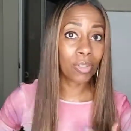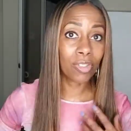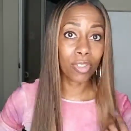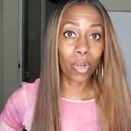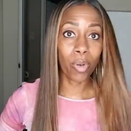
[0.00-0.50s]

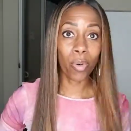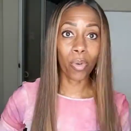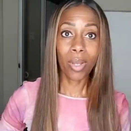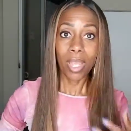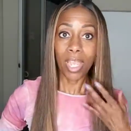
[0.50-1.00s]
So
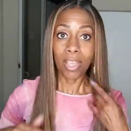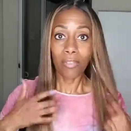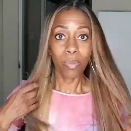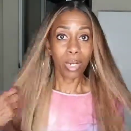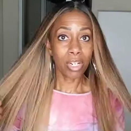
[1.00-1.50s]
if you
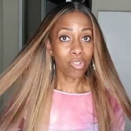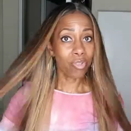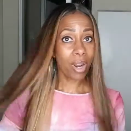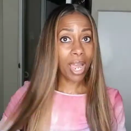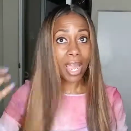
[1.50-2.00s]
want to
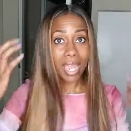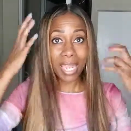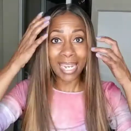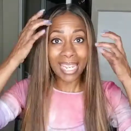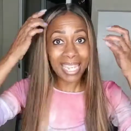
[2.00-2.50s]
try
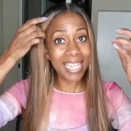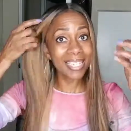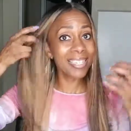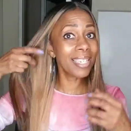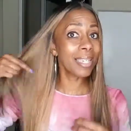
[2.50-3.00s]
an
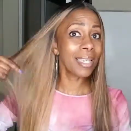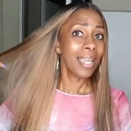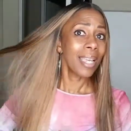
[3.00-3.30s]
easy,